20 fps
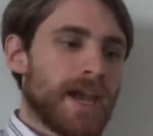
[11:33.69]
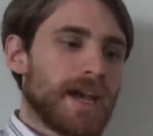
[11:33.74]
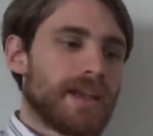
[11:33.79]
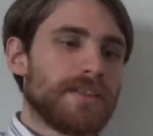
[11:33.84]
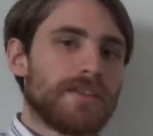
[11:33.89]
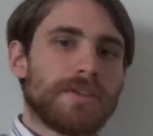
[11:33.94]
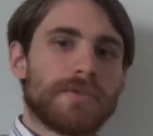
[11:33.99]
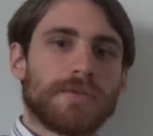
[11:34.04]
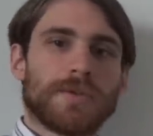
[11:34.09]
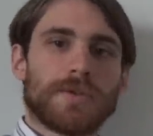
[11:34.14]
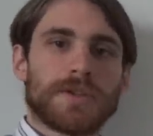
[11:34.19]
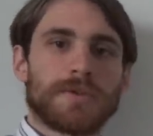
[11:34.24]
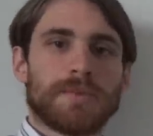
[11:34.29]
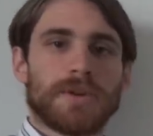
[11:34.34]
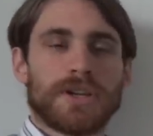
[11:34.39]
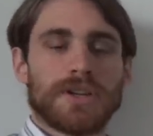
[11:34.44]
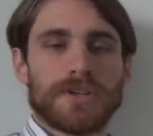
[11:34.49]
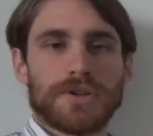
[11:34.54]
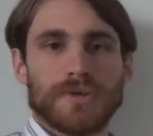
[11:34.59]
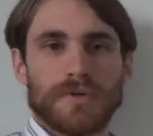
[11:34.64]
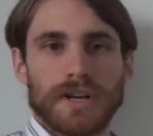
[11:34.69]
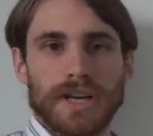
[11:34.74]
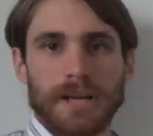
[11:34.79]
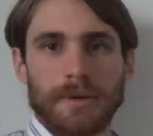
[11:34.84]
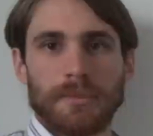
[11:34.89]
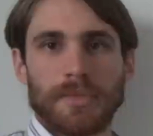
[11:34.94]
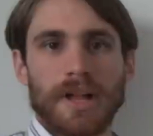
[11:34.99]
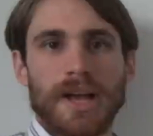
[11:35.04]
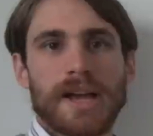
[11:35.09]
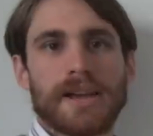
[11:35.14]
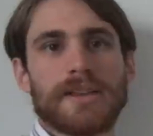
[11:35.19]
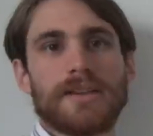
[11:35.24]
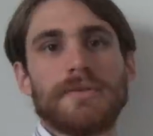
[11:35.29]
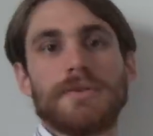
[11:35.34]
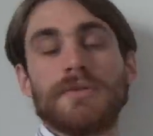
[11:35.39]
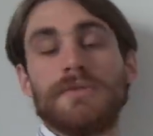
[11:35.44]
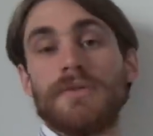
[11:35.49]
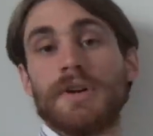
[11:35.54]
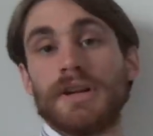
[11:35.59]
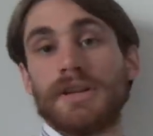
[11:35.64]
And then, of course, because you're running black, you
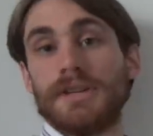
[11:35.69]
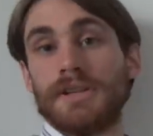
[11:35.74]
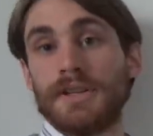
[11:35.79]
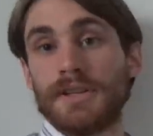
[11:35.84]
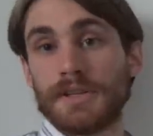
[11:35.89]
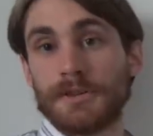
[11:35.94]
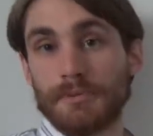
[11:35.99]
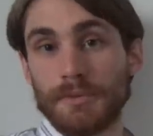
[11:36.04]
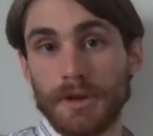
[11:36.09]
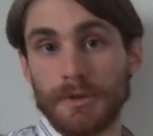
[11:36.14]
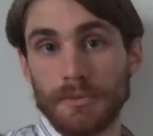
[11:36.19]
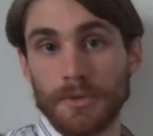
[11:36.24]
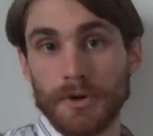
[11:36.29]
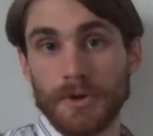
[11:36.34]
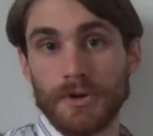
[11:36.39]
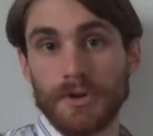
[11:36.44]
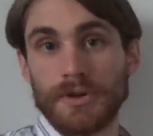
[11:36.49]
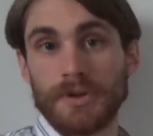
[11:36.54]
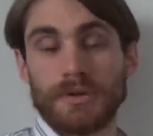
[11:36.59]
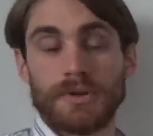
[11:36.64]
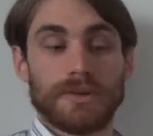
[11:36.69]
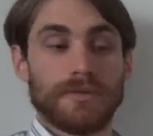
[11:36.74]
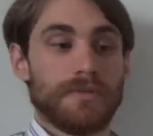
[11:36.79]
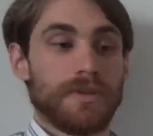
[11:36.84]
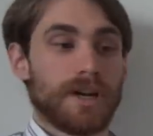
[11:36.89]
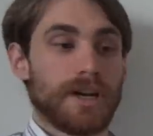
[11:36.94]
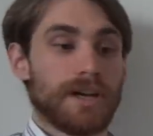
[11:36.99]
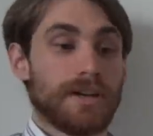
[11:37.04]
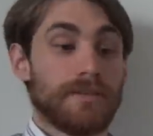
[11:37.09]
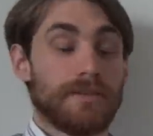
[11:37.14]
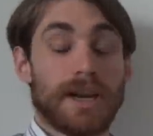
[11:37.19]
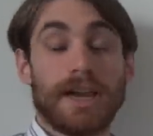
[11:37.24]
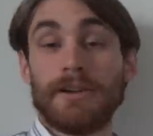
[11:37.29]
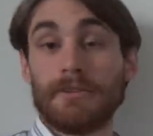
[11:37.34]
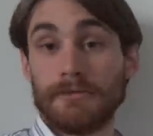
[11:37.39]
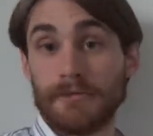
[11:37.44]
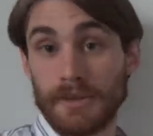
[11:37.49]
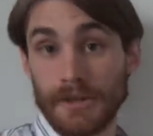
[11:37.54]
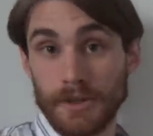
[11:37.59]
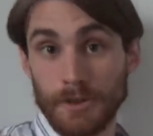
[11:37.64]
could run Dismember, you could run
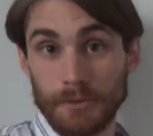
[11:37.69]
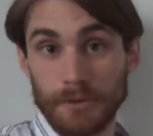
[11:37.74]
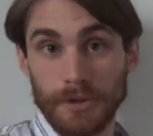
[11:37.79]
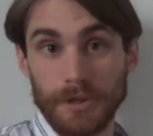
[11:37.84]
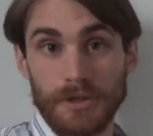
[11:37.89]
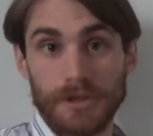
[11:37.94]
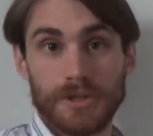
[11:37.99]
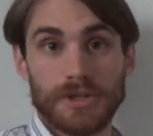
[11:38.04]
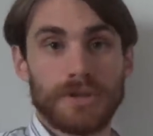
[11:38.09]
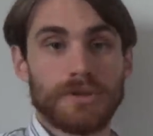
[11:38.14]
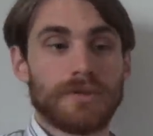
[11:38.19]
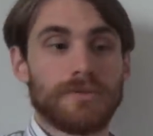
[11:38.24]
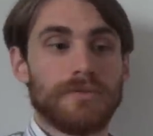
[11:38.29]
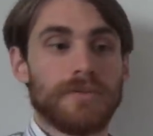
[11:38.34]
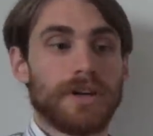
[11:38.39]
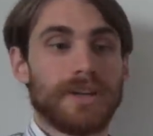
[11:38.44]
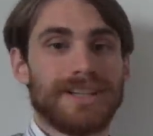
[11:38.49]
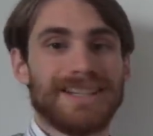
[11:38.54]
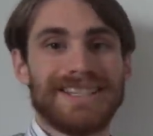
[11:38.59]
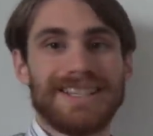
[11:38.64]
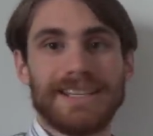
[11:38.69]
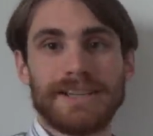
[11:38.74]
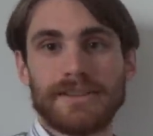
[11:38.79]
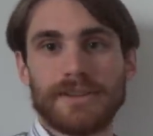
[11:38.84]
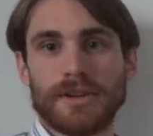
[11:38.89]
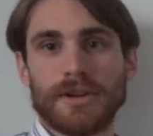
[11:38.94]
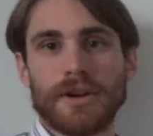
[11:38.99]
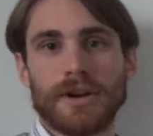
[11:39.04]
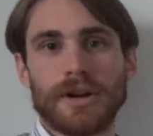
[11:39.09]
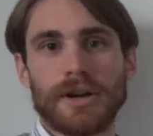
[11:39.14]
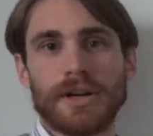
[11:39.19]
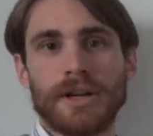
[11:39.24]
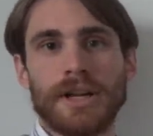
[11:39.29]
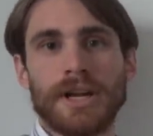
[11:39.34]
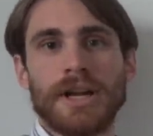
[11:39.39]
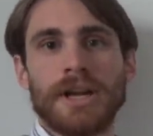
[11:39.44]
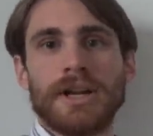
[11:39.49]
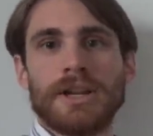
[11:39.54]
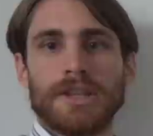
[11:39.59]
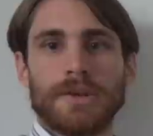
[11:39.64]
now Fatal Push, you could run Discard,
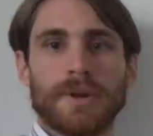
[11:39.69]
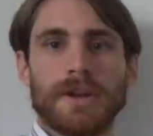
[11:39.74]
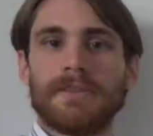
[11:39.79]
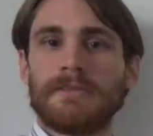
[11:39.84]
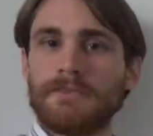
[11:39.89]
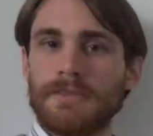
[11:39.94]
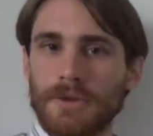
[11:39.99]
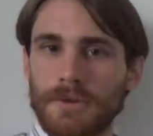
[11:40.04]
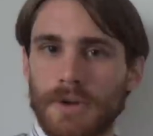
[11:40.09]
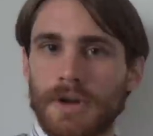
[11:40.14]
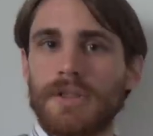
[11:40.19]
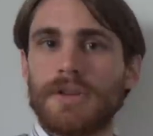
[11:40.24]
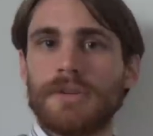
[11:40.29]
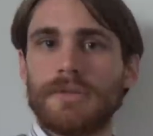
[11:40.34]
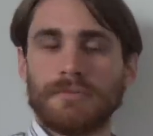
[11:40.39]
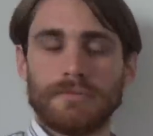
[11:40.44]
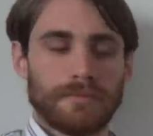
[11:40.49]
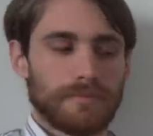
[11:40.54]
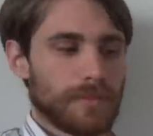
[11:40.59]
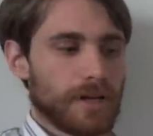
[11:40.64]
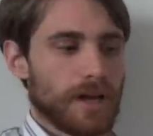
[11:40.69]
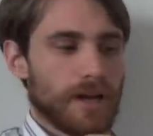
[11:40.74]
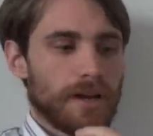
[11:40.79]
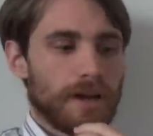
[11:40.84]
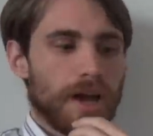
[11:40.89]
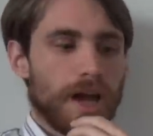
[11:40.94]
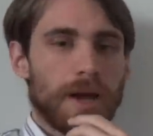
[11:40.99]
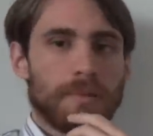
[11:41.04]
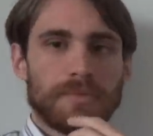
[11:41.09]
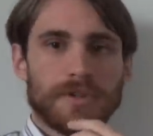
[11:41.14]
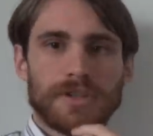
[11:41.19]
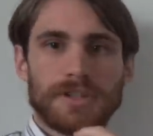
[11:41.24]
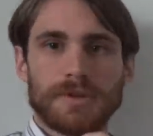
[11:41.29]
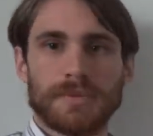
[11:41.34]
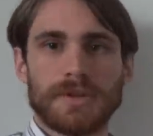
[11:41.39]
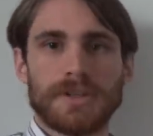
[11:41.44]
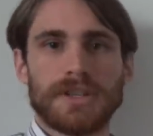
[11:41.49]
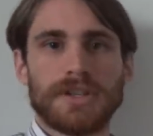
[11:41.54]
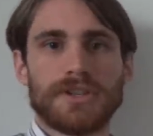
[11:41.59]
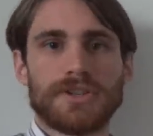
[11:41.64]
you had a few other uh, options
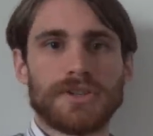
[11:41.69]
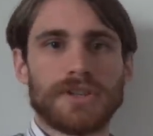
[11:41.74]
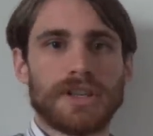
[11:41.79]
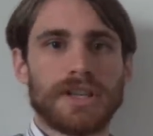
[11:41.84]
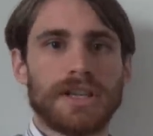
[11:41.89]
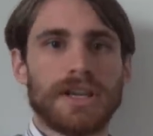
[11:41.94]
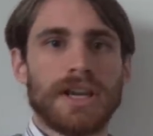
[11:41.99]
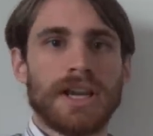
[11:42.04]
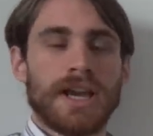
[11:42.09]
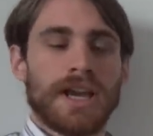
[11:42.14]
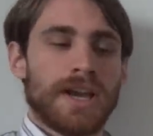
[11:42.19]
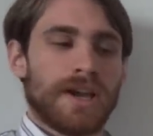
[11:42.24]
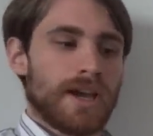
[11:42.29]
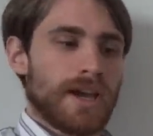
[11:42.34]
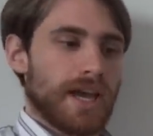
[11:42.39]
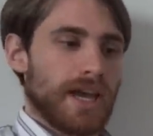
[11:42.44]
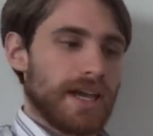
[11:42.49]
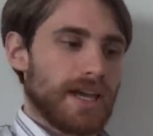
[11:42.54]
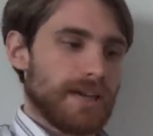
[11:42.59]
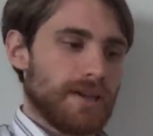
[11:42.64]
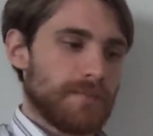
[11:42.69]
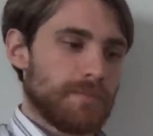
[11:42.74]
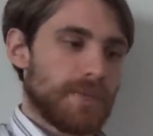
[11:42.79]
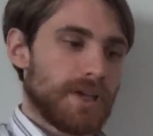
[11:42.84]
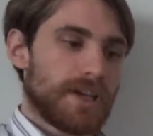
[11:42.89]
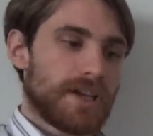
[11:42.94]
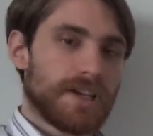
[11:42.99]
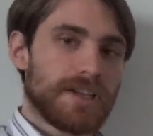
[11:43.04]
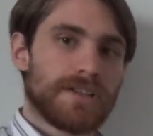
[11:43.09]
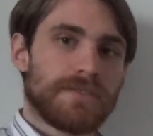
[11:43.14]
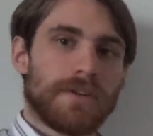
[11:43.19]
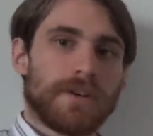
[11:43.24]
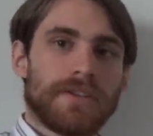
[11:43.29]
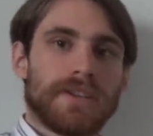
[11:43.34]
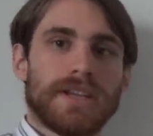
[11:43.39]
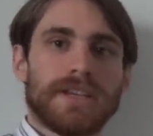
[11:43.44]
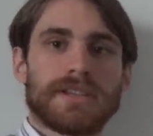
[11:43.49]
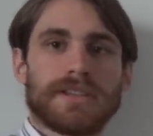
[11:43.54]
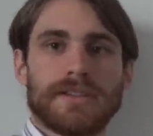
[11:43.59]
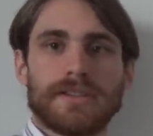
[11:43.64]
potentially. And because of all
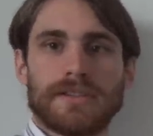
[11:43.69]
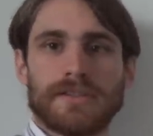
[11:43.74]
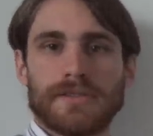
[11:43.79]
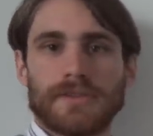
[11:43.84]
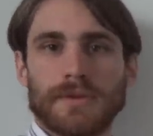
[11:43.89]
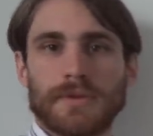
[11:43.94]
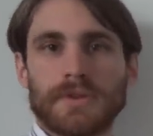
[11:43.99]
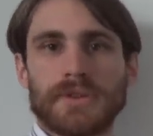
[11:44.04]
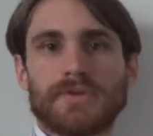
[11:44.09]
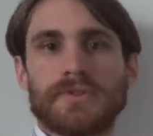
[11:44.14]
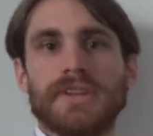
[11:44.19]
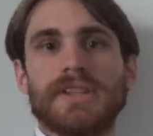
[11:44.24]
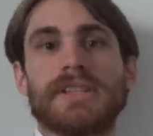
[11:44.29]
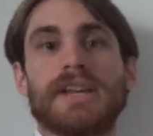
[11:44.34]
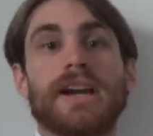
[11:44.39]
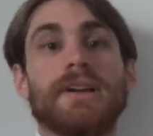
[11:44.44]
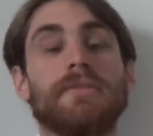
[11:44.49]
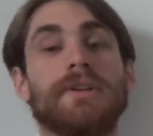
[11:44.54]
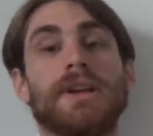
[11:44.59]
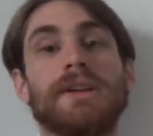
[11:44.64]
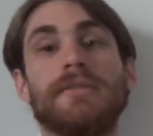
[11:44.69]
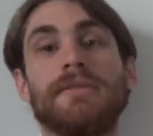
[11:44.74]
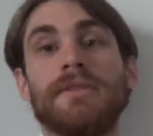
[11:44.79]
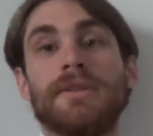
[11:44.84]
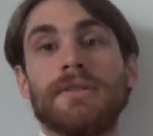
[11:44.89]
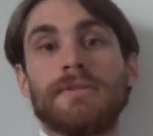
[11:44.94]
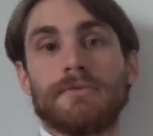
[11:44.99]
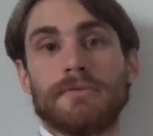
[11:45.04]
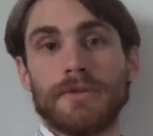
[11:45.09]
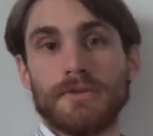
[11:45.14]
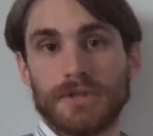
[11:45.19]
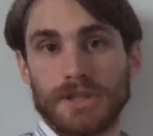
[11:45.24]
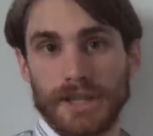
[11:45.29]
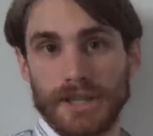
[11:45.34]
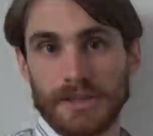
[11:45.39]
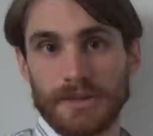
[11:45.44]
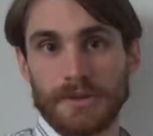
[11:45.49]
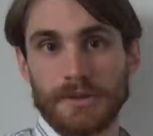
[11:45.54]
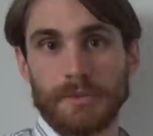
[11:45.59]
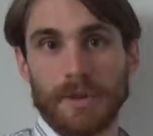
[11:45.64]
the instant sorceries, I ran
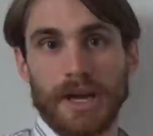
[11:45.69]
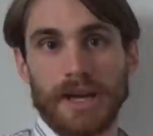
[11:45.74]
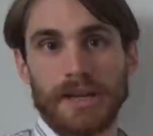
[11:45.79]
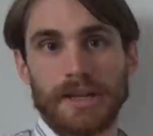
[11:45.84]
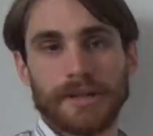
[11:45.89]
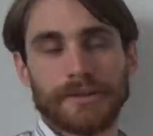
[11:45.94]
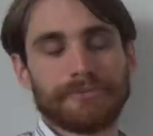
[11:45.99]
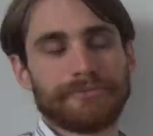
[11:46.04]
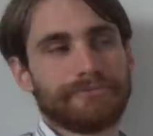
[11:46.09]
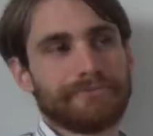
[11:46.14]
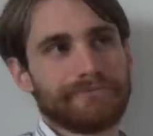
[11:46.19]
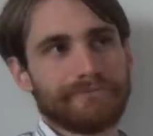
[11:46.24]
Runechanter's Pike.